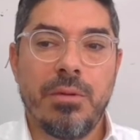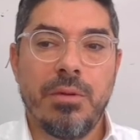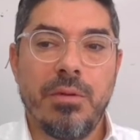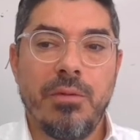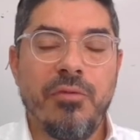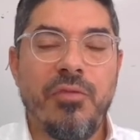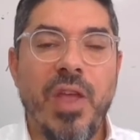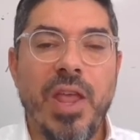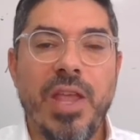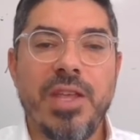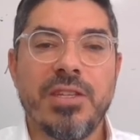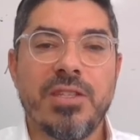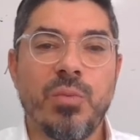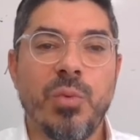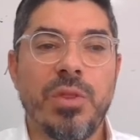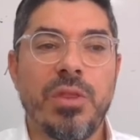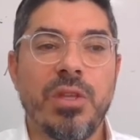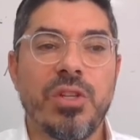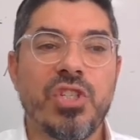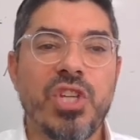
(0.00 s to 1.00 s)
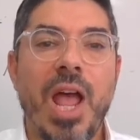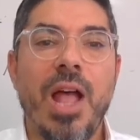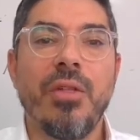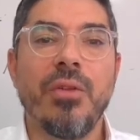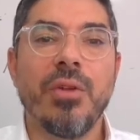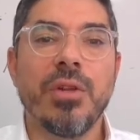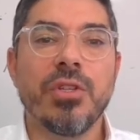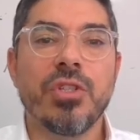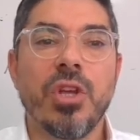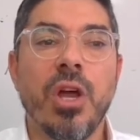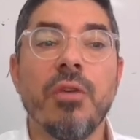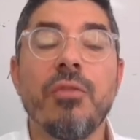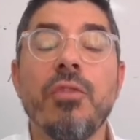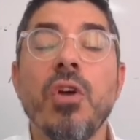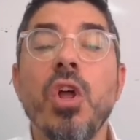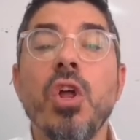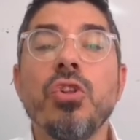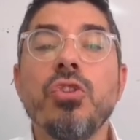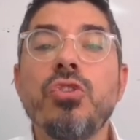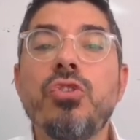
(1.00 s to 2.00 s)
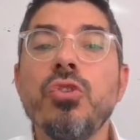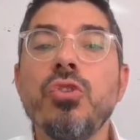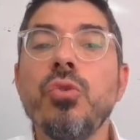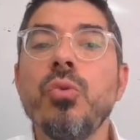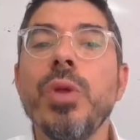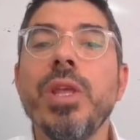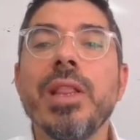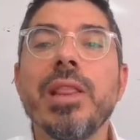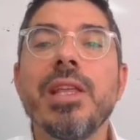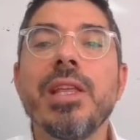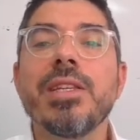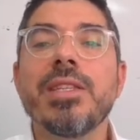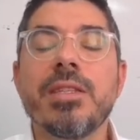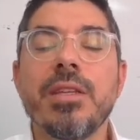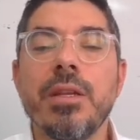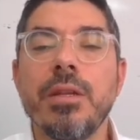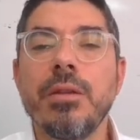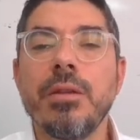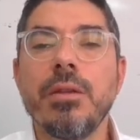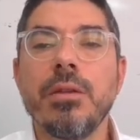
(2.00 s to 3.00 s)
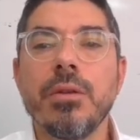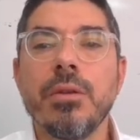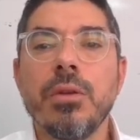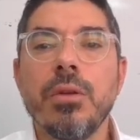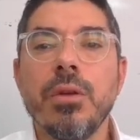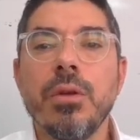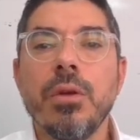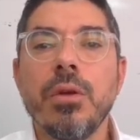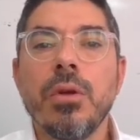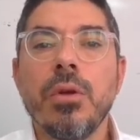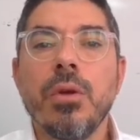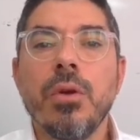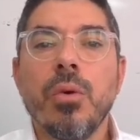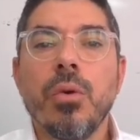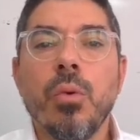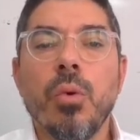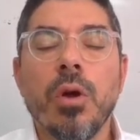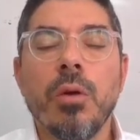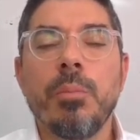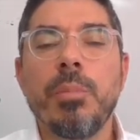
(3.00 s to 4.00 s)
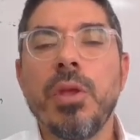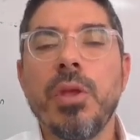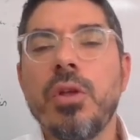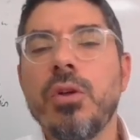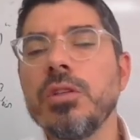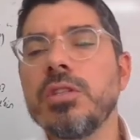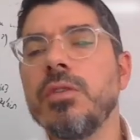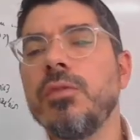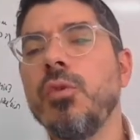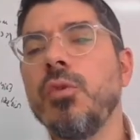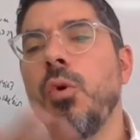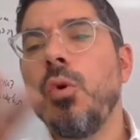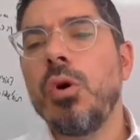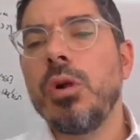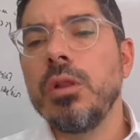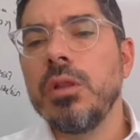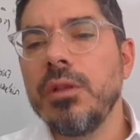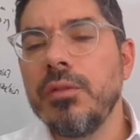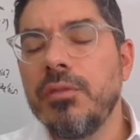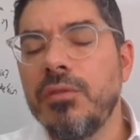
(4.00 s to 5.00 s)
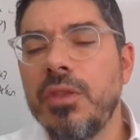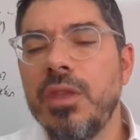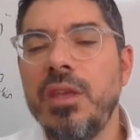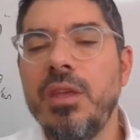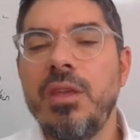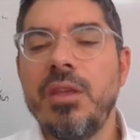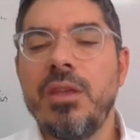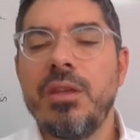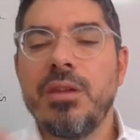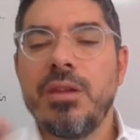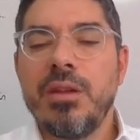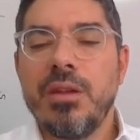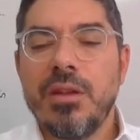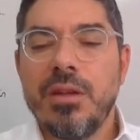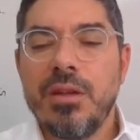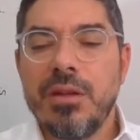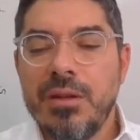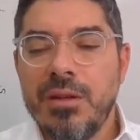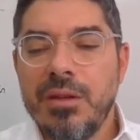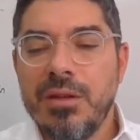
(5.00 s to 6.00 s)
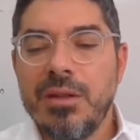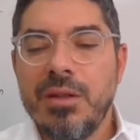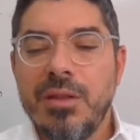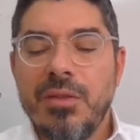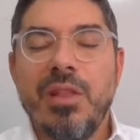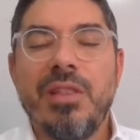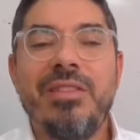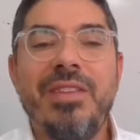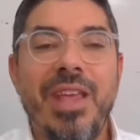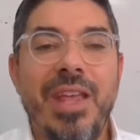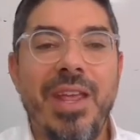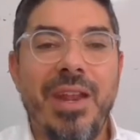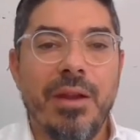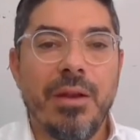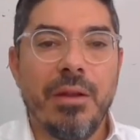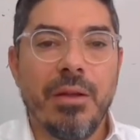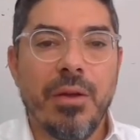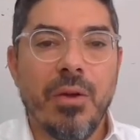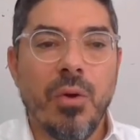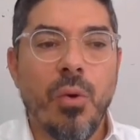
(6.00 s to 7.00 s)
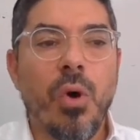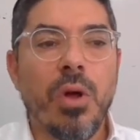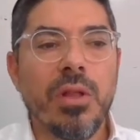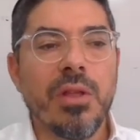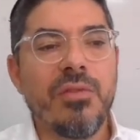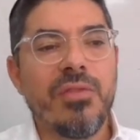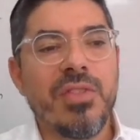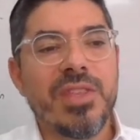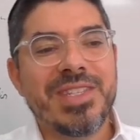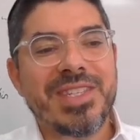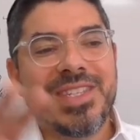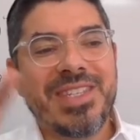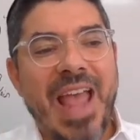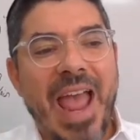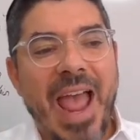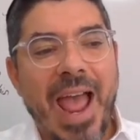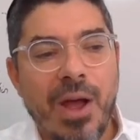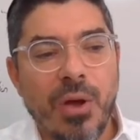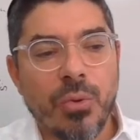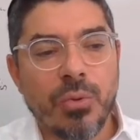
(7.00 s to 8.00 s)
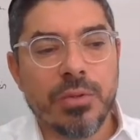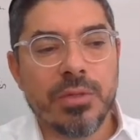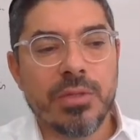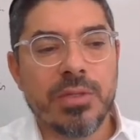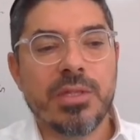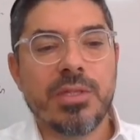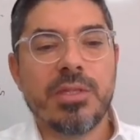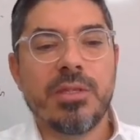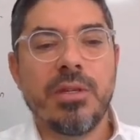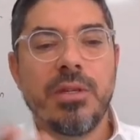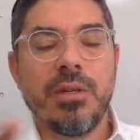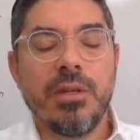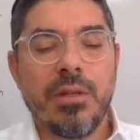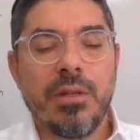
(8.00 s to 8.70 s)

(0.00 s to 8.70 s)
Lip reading: faced with the challenge of, do we listen? Or because of all of the din, all of the sounds